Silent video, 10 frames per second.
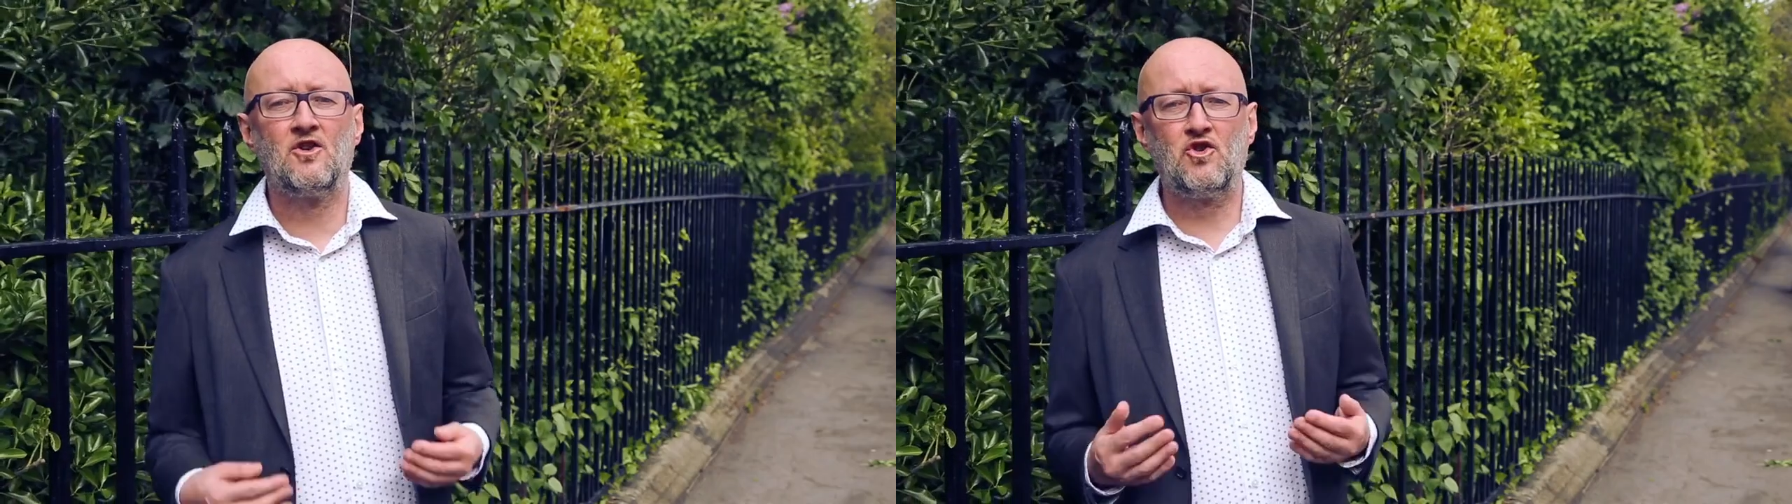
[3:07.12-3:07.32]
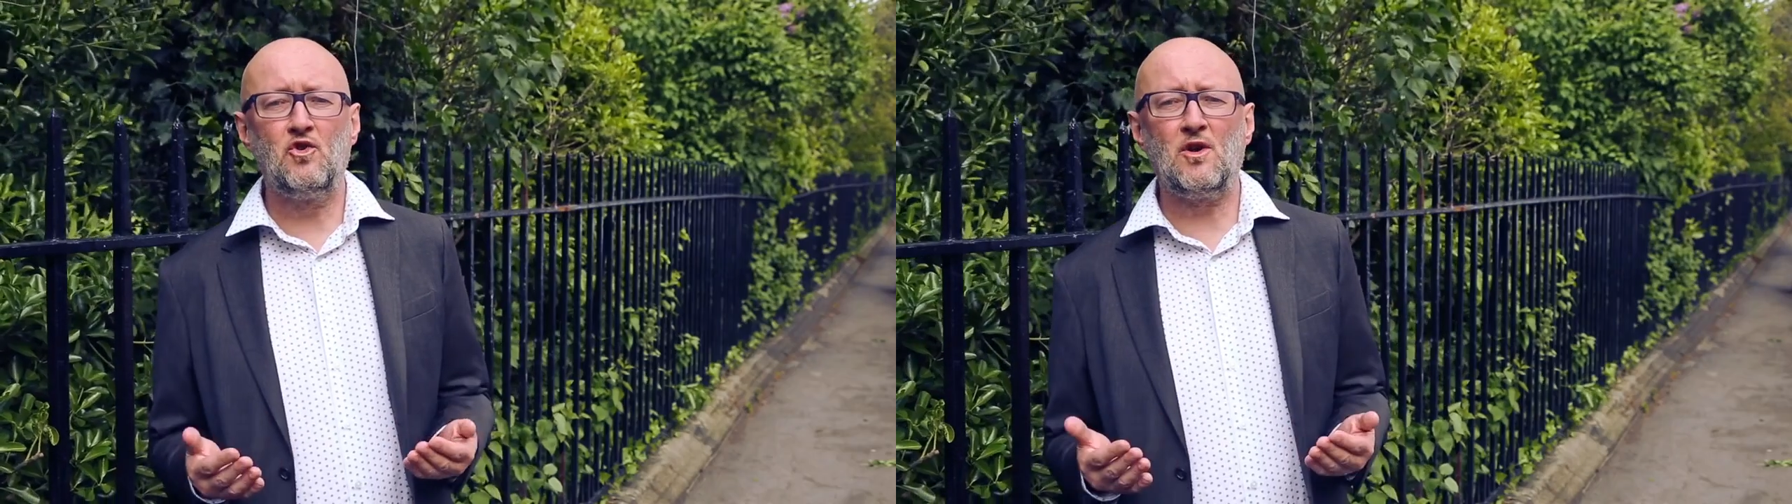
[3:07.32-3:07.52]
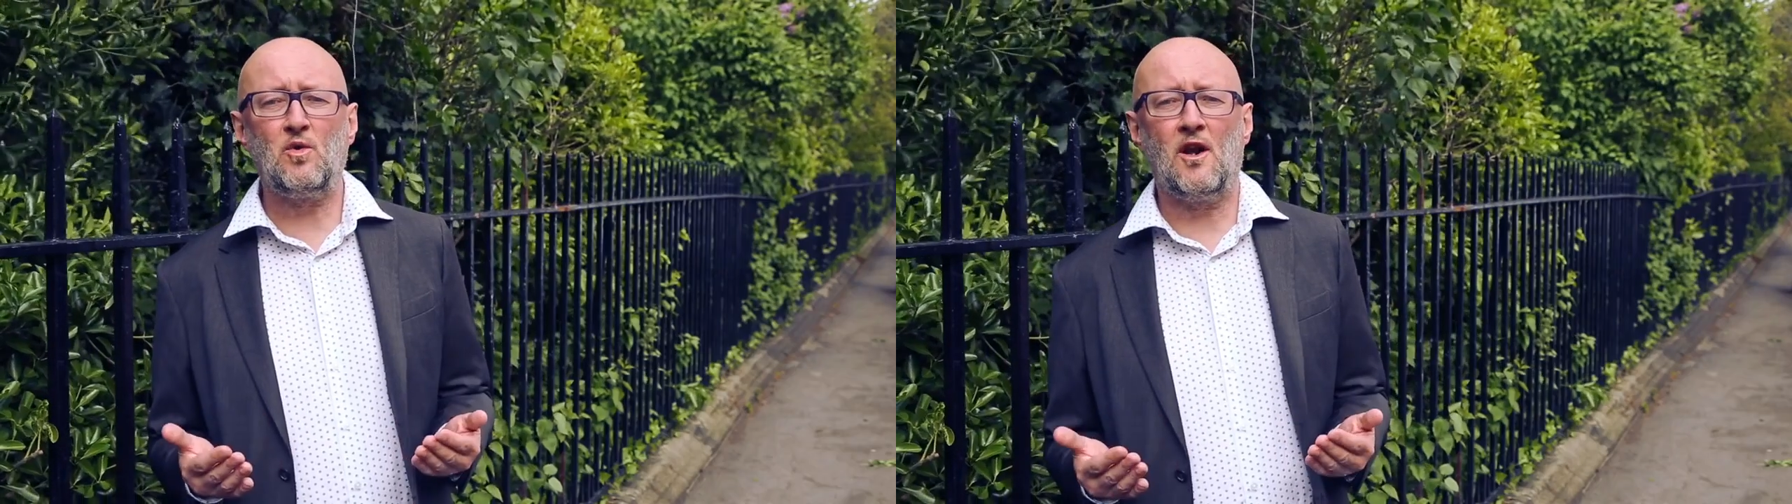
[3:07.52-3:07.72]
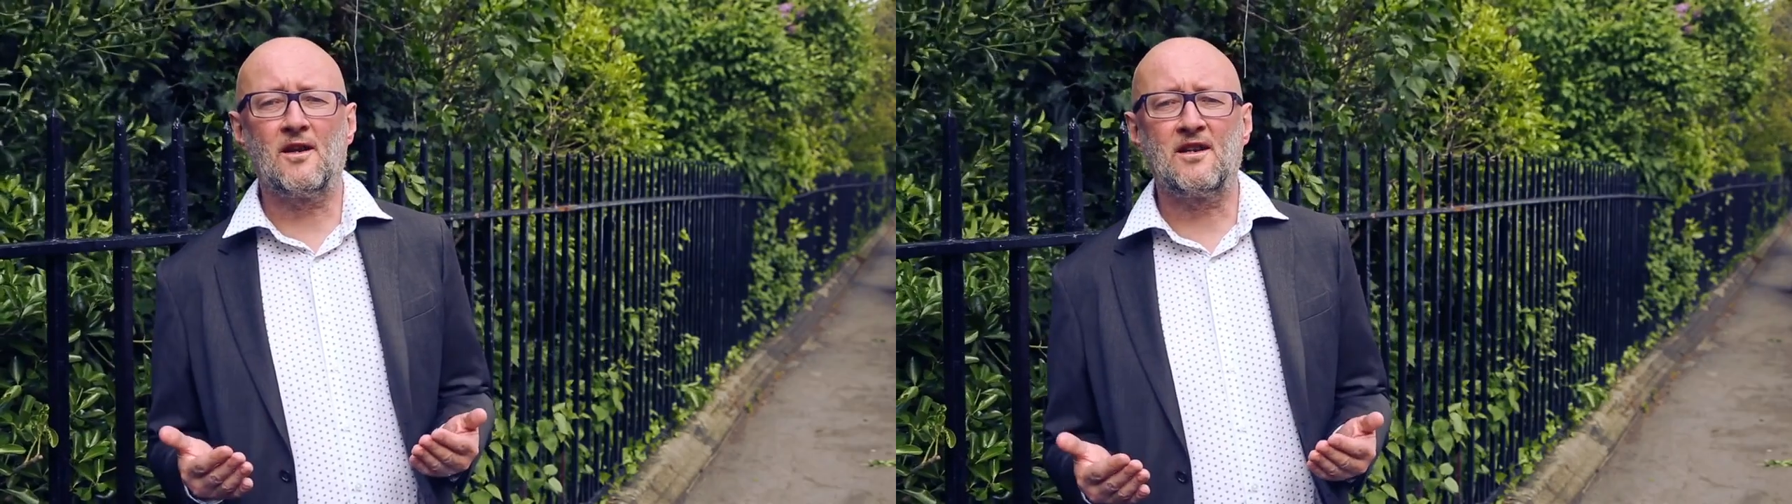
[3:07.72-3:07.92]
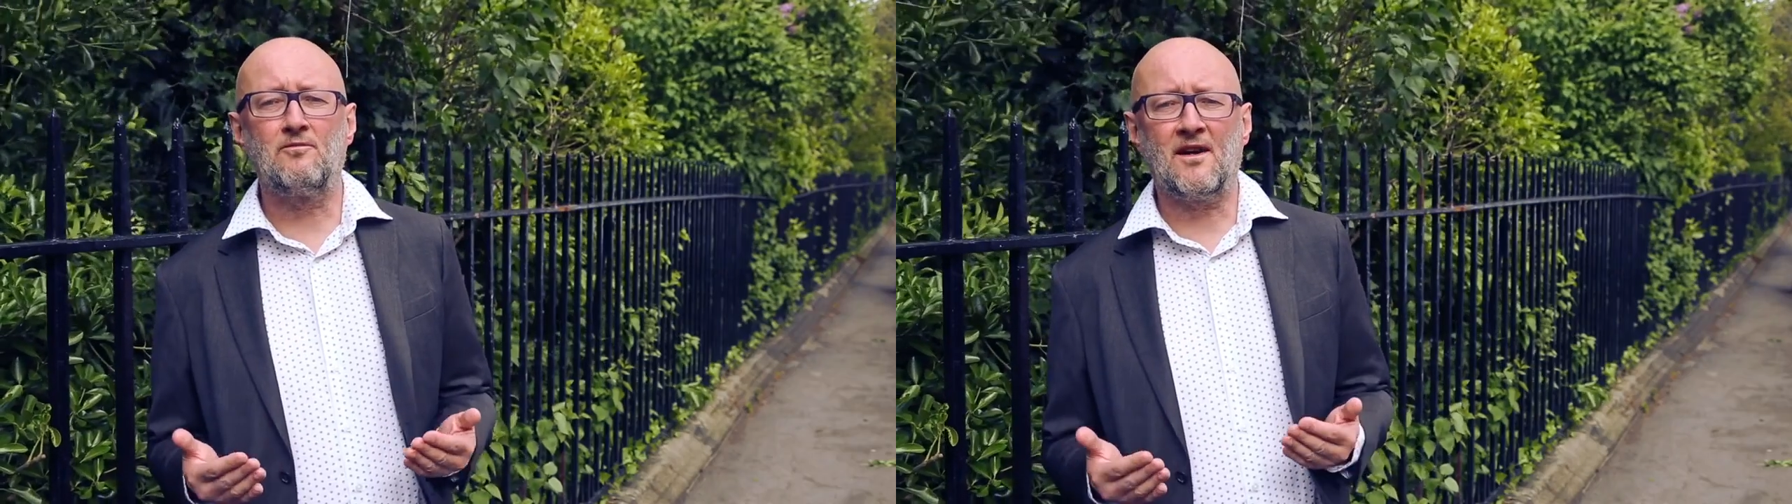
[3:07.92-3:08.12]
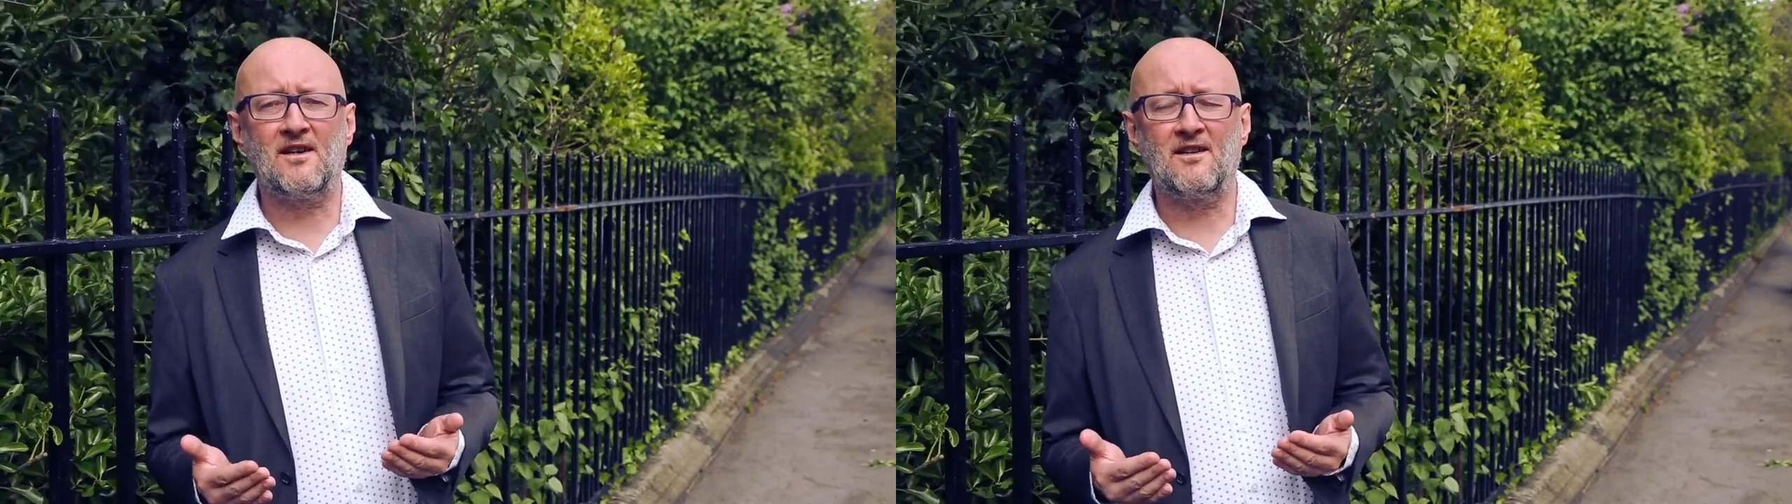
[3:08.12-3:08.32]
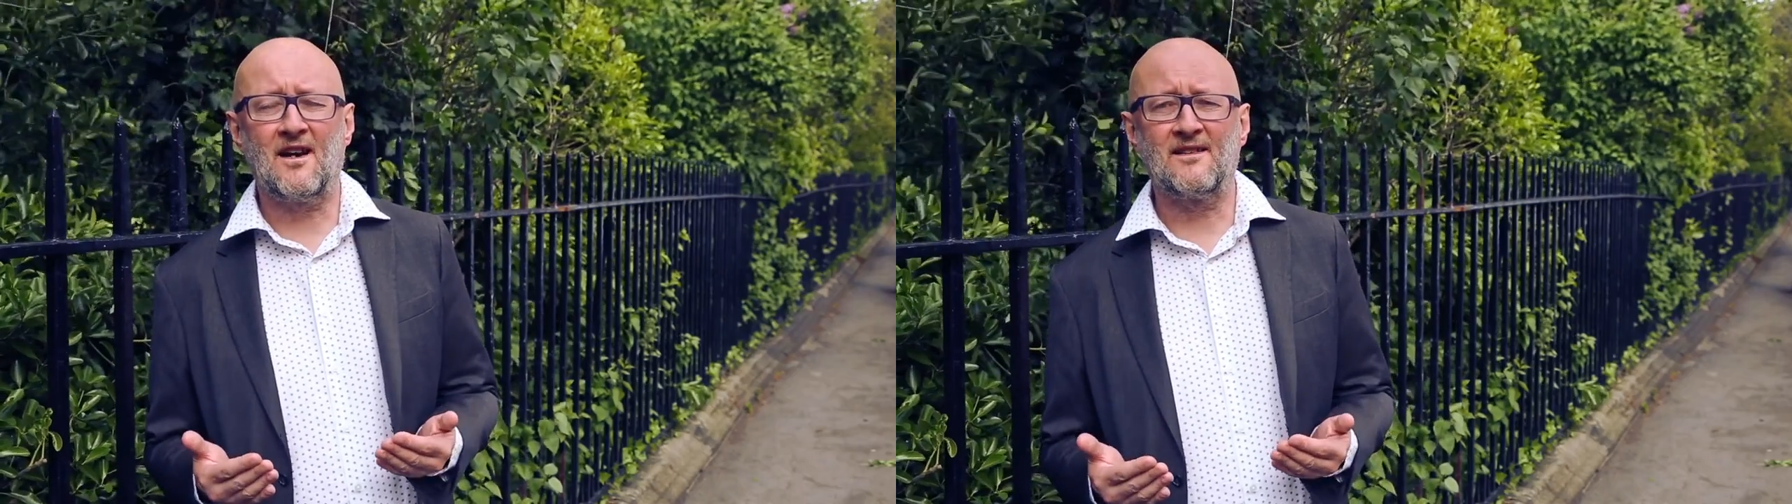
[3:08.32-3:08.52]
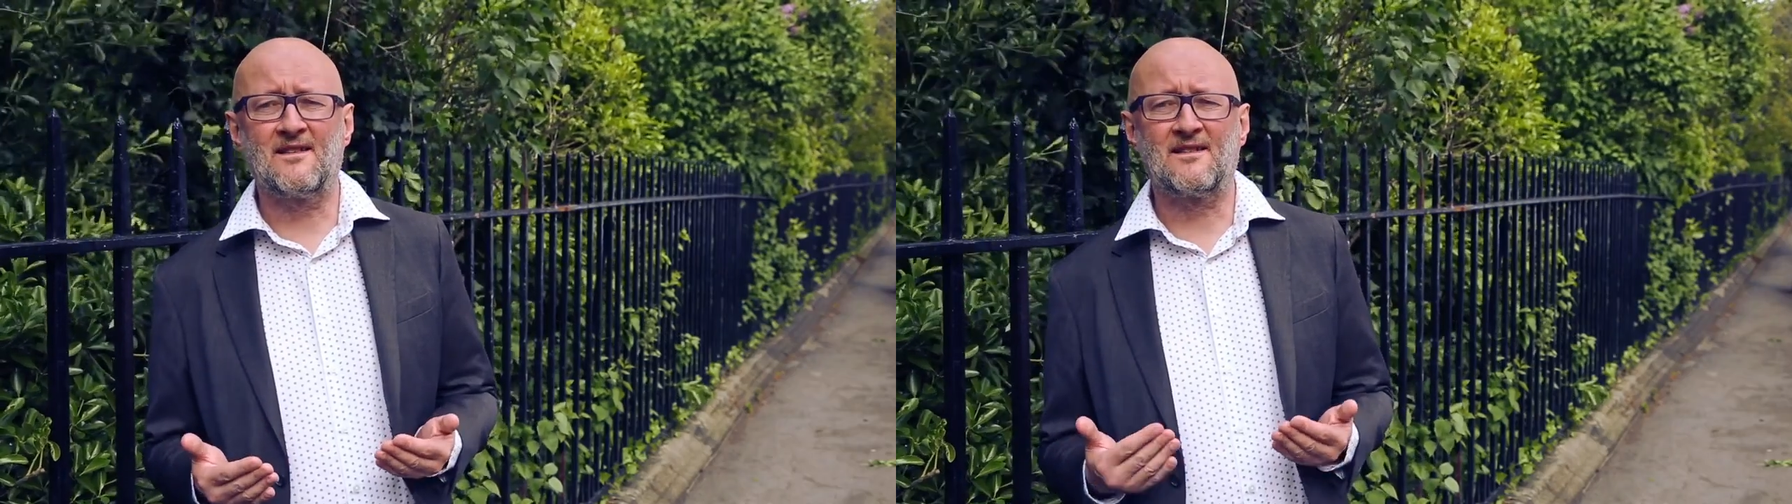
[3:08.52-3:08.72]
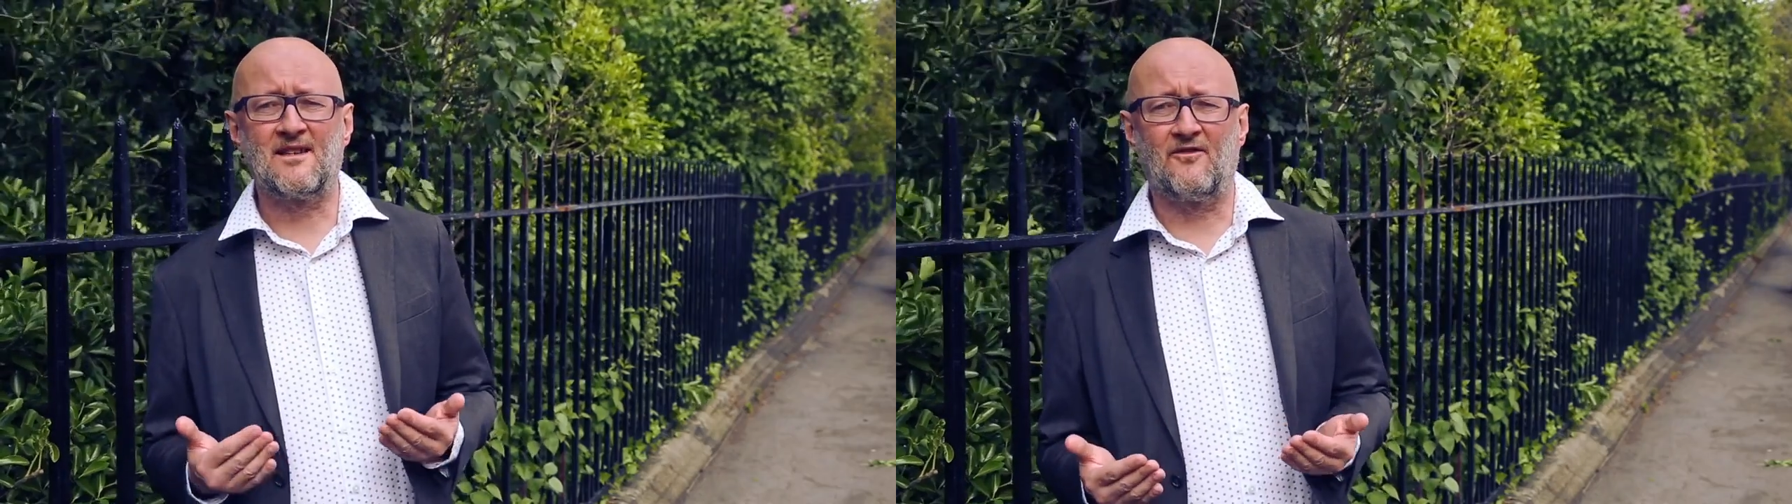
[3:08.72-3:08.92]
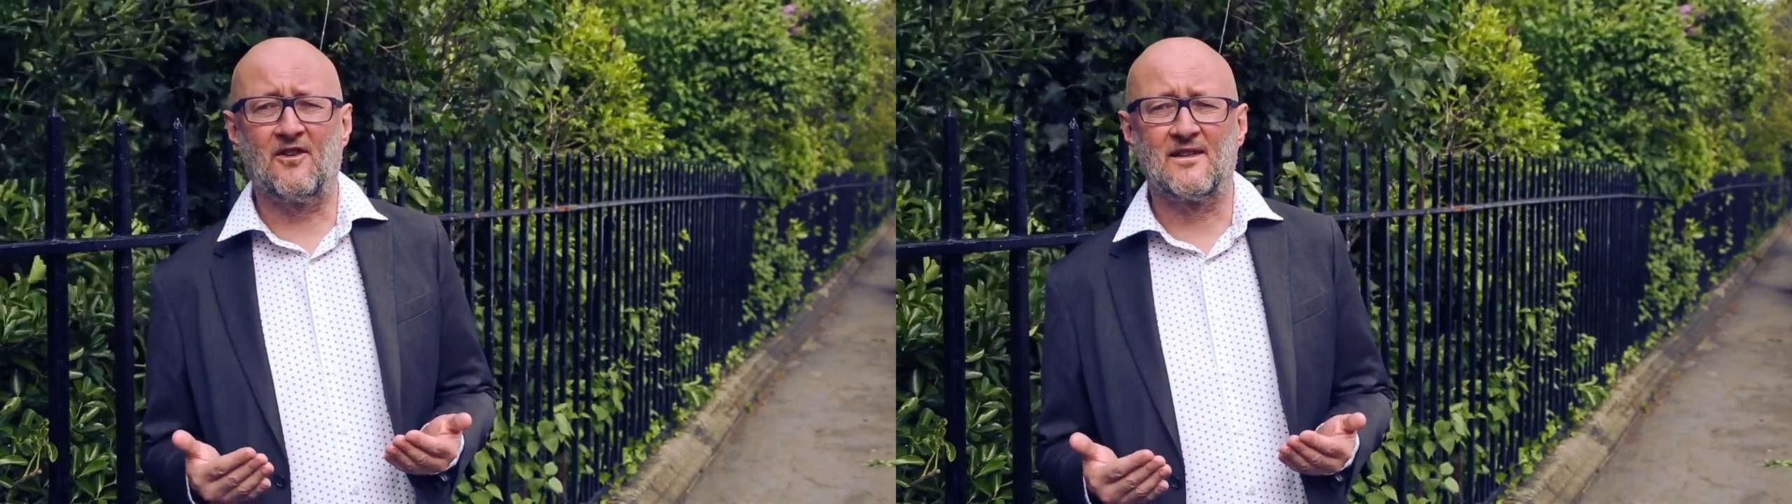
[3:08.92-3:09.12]
True equality recognises
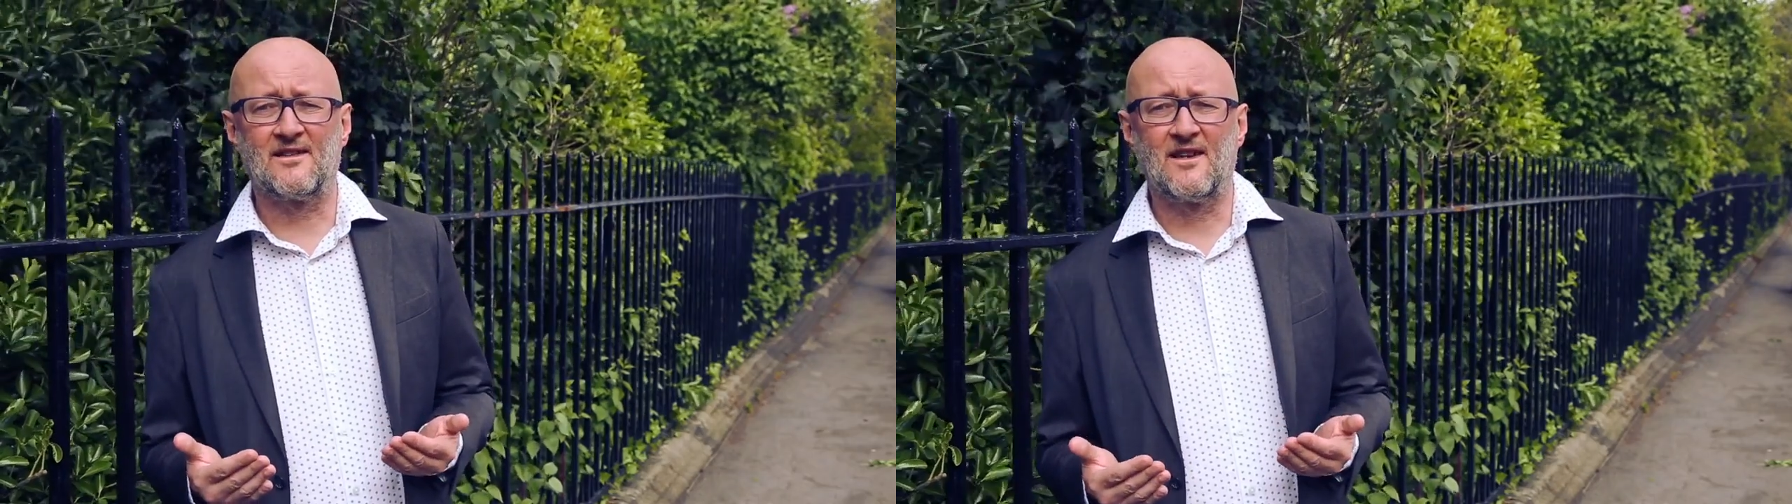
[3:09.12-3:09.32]
difference,